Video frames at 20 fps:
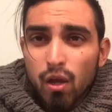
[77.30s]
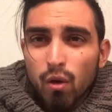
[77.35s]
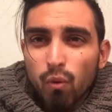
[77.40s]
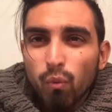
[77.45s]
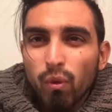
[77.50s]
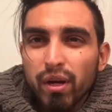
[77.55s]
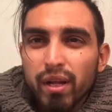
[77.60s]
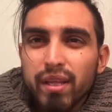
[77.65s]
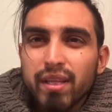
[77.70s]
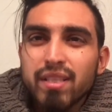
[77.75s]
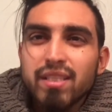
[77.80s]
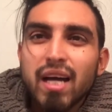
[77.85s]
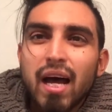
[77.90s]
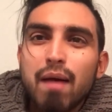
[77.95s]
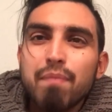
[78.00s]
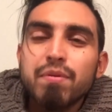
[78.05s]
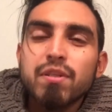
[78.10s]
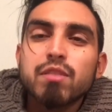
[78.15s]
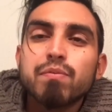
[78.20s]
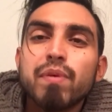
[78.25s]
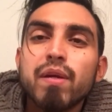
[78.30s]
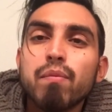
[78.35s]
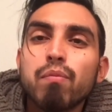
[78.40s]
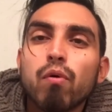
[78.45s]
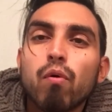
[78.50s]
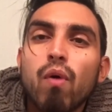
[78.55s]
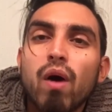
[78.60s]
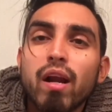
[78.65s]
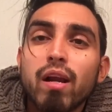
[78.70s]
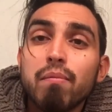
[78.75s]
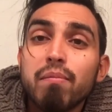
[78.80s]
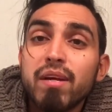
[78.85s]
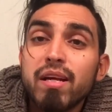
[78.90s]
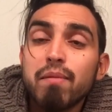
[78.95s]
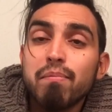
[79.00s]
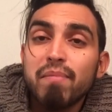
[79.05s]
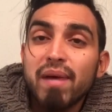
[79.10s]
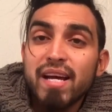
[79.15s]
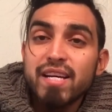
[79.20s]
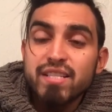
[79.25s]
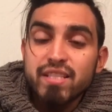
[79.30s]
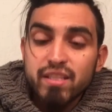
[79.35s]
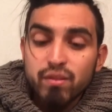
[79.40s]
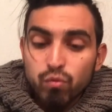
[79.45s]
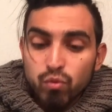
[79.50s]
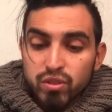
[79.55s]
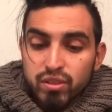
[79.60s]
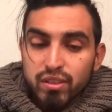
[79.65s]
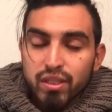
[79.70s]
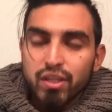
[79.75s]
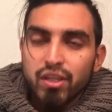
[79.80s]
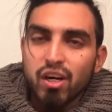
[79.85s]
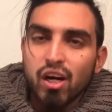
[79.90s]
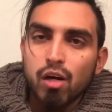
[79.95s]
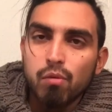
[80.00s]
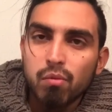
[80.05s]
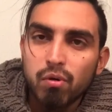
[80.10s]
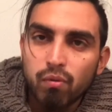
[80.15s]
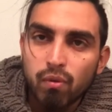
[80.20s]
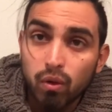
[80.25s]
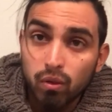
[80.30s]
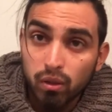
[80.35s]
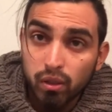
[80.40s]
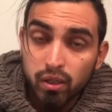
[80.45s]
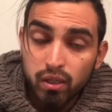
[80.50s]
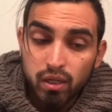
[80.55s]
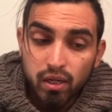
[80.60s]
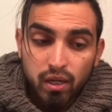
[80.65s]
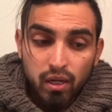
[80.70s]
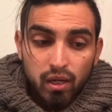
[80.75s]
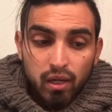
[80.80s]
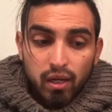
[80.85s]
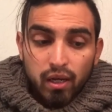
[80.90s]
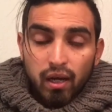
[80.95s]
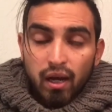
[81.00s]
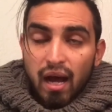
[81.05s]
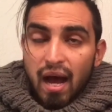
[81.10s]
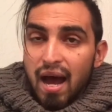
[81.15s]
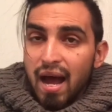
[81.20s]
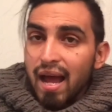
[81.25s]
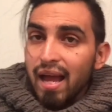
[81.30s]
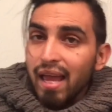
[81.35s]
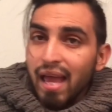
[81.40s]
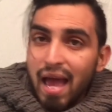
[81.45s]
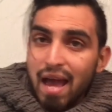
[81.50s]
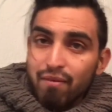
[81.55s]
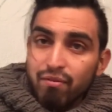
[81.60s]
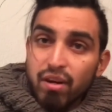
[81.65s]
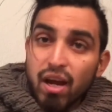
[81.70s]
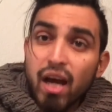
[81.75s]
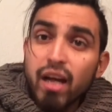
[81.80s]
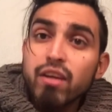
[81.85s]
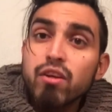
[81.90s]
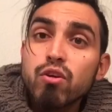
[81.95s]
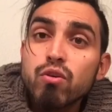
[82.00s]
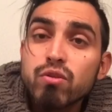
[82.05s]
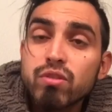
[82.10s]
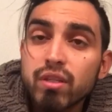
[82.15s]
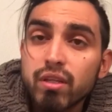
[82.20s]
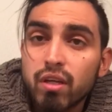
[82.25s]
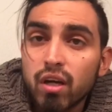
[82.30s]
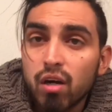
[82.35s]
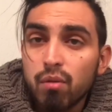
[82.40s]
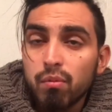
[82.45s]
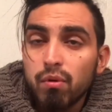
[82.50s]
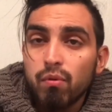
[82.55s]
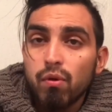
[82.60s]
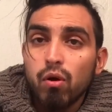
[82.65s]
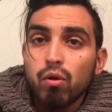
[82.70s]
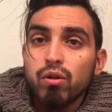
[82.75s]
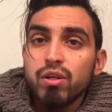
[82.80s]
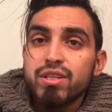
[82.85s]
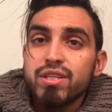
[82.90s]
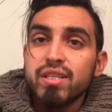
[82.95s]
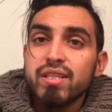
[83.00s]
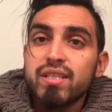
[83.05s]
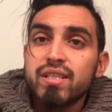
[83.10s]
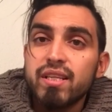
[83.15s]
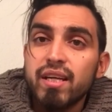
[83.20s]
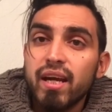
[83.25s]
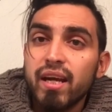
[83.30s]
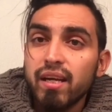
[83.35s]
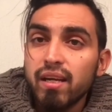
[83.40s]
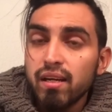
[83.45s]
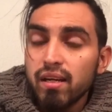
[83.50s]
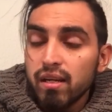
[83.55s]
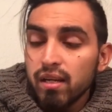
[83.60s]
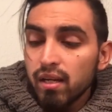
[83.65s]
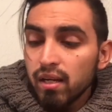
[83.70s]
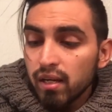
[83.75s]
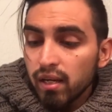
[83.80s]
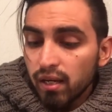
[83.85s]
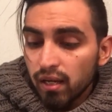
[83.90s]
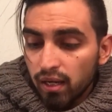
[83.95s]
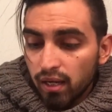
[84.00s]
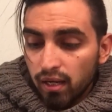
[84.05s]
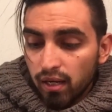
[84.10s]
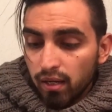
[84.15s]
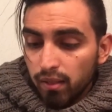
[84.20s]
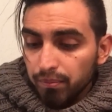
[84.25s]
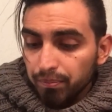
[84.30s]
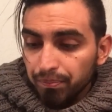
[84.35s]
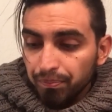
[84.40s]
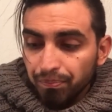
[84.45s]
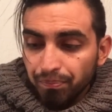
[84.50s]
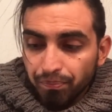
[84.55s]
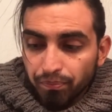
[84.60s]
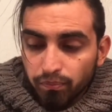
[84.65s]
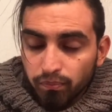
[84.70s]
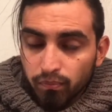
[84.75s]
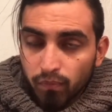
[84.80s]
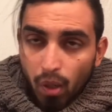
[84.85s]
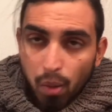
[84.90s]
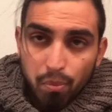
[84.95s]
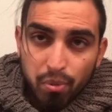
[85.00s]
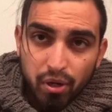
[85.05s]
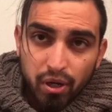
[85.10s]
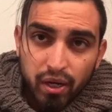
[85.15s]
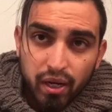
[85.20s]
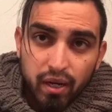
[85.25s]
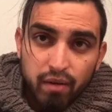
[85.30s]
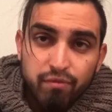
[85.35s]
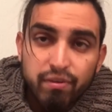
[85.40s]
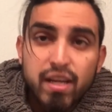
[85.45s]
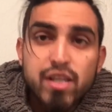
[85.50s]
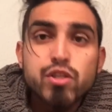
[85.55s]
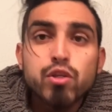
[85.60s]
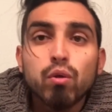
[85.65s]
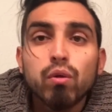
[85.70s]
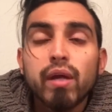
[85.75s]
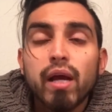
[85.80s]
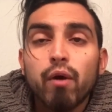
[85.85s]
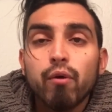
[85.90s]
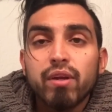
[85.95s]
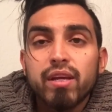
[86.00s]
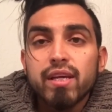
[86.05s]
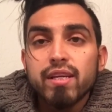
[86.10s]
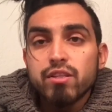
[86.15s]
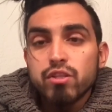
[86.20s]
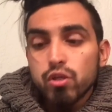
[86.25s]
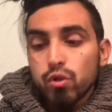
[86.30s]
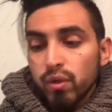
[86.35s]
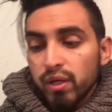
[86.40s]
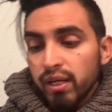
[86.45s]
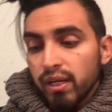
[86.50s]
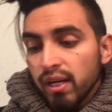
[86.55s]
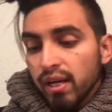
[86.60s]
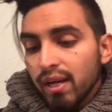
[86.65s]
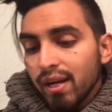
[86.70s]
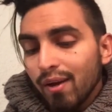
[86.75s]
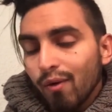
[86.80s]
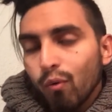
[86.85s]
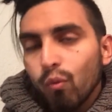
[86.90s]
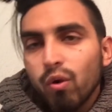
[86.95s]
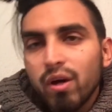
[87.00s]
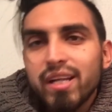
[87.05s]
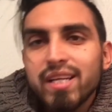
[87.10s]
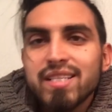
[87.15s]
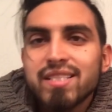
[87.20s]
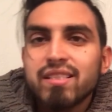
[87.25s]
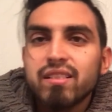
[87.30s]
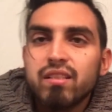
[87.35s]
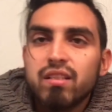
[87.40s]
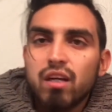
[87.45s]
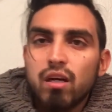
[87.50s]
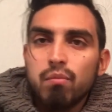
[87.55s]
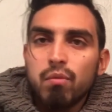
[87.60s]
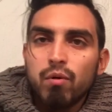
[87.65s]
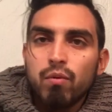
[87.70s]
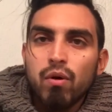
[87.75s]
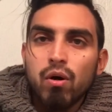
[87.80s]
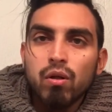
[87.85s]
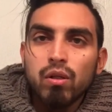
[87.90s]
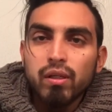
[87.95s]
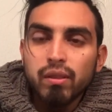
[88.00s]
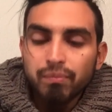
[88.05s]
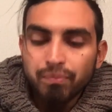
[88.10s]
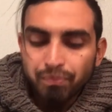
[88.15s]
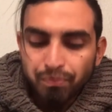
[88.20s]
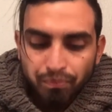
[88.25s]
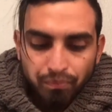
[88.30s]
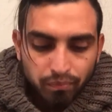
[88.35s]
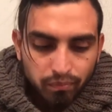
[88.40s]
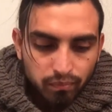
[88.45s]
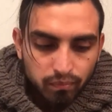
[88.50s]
one of the topics people wanted me to mention was the dermaroller. I have not used the dermaroller just yet, but eventually I'll get to it. What is the dermaroller?